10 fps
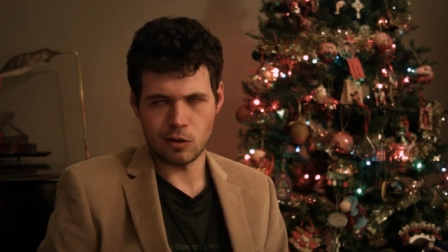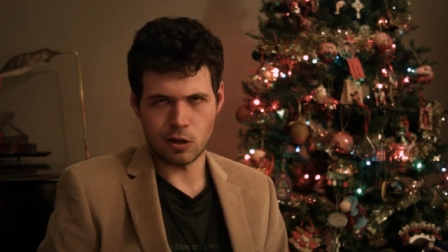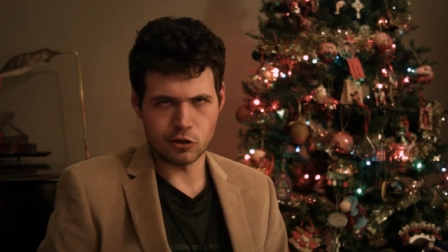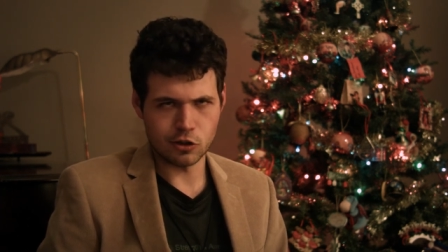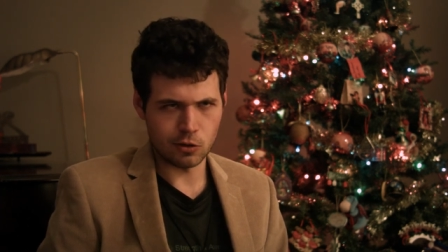
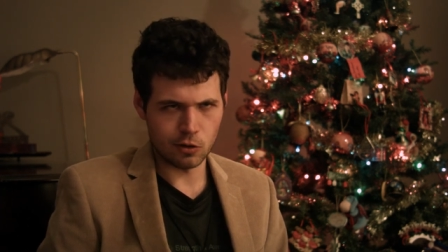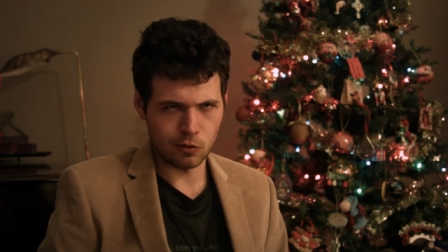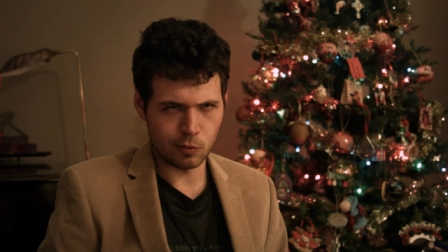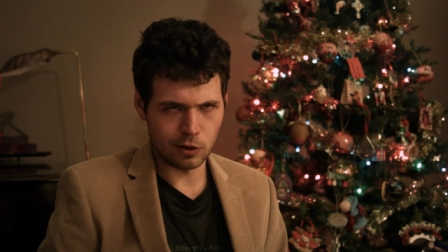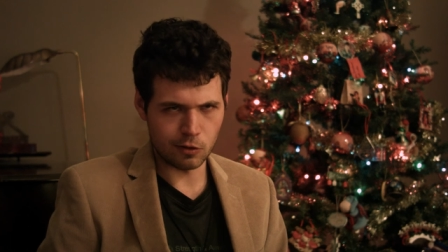unsure
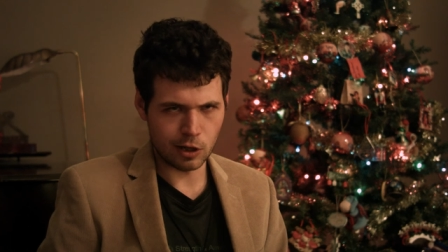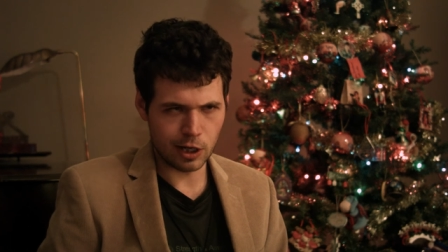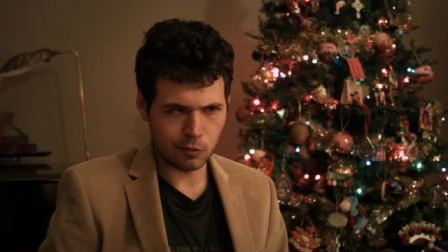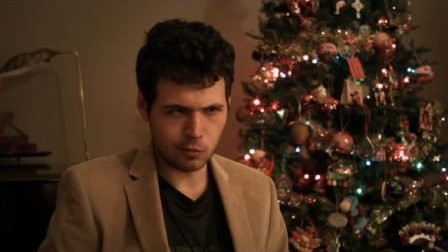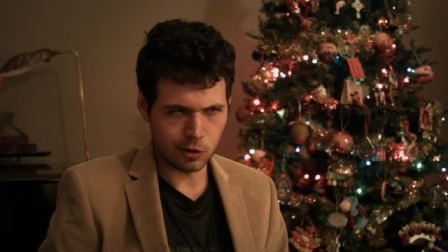of whether
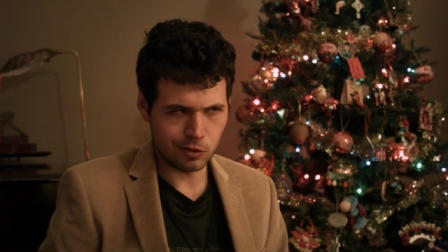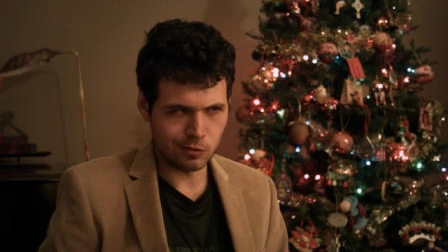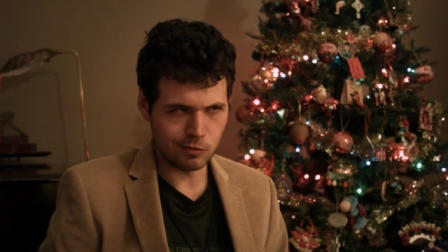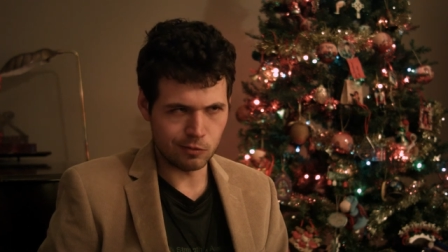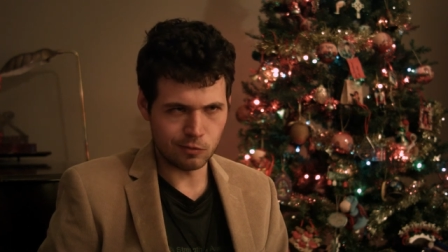I
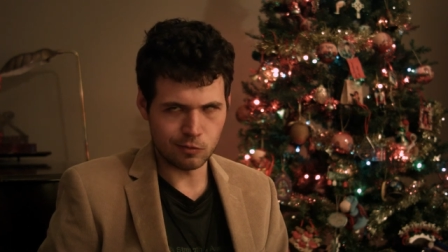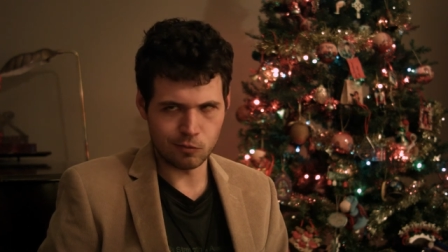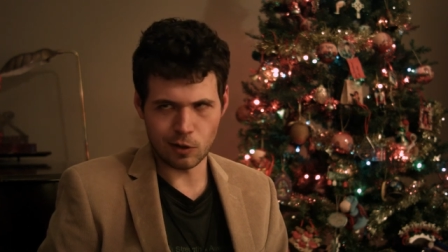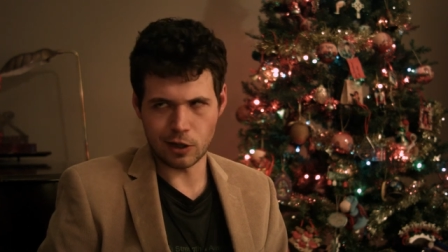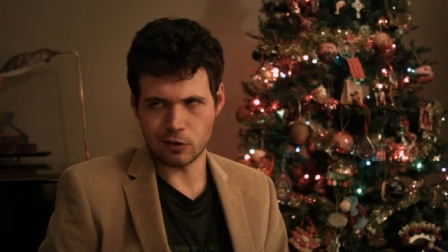would
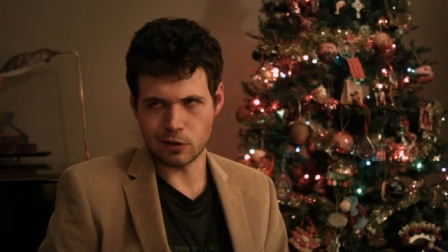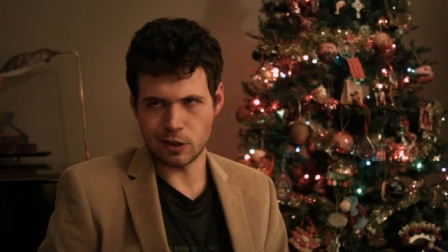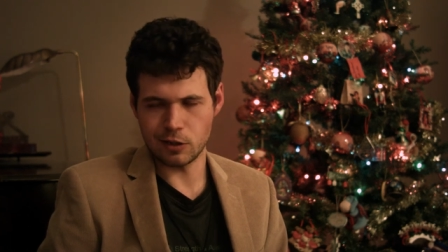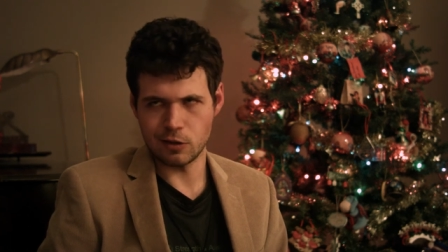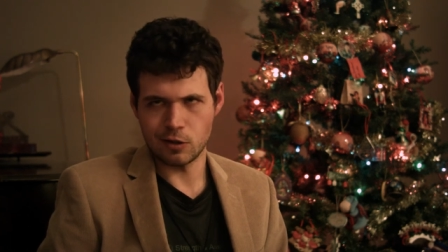
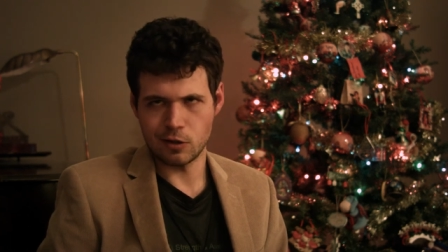frankly,